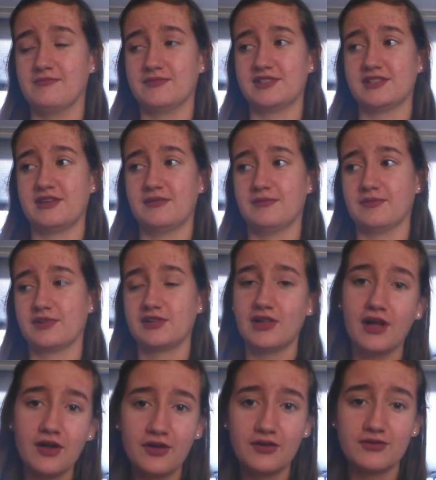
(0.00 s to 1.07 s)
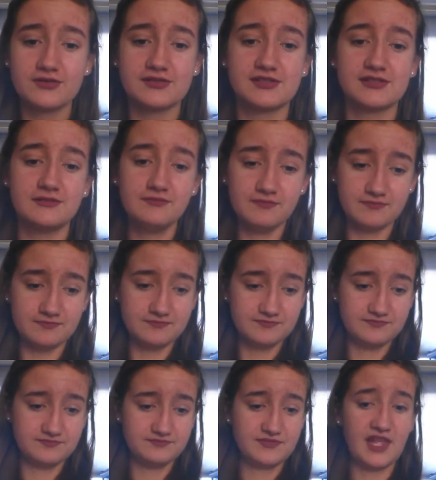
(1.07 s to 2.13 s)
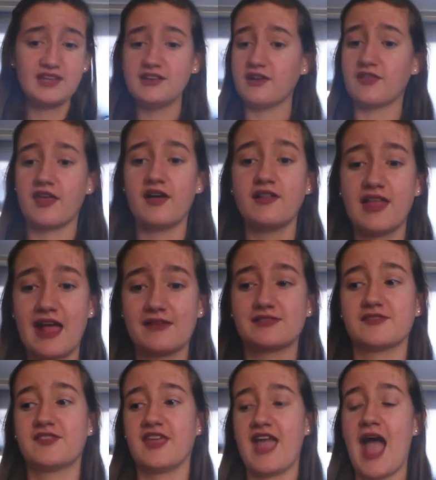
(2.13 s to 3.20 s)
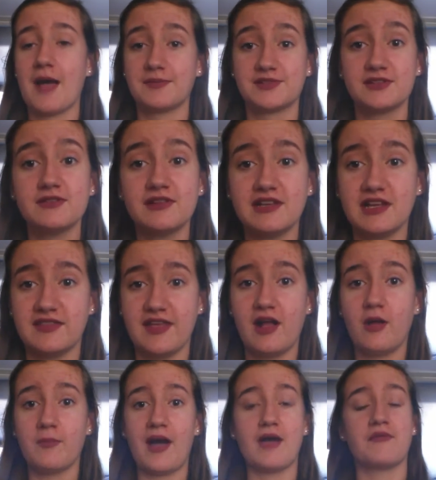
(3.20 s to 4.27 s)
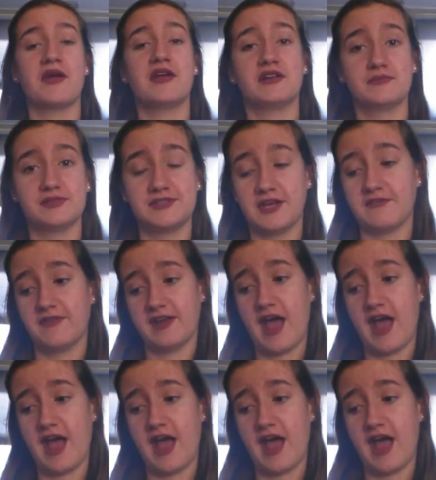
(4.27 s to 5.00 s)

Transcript: some clothes. And, they only have stuff they absolutely need. They don't buy random stuff.